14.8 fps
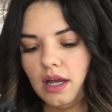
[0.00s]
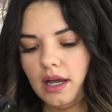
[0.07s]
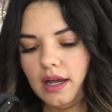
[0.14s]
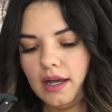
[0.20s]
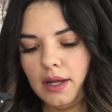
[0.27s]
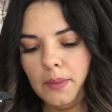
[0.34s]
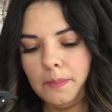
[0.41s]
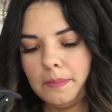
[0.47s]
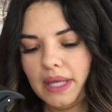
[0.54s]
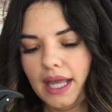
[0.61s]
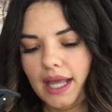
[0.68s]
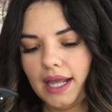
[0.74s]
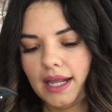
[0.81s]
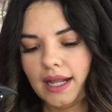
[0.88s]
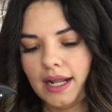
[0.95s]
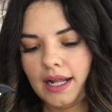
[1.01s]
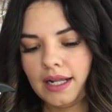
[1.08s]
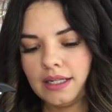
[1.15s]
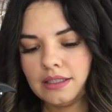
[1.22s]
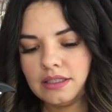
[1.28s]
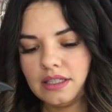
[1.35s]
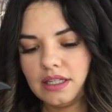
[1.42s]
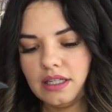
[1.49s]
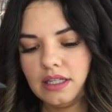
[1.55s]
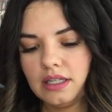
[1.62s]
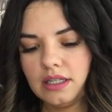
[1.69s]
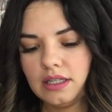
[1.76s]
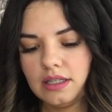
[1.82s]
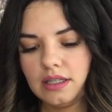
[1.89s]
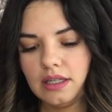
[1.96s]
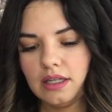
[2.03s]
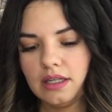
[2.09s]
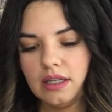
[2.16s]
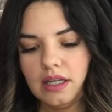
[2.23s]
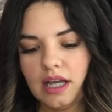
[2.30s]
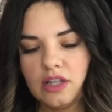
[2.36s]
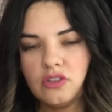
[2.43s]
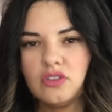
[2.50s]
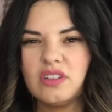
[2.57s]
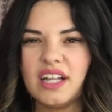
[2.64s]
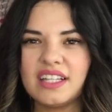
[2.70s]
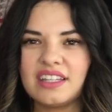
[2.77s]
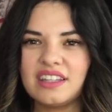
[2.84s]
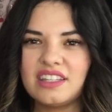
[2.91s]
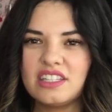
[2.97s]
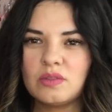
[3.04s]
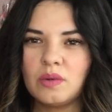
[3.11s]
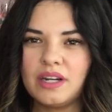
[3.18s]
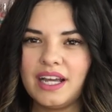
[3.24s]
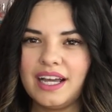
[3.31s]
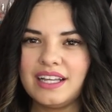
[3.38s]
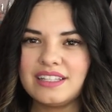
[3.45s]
and I do like that this one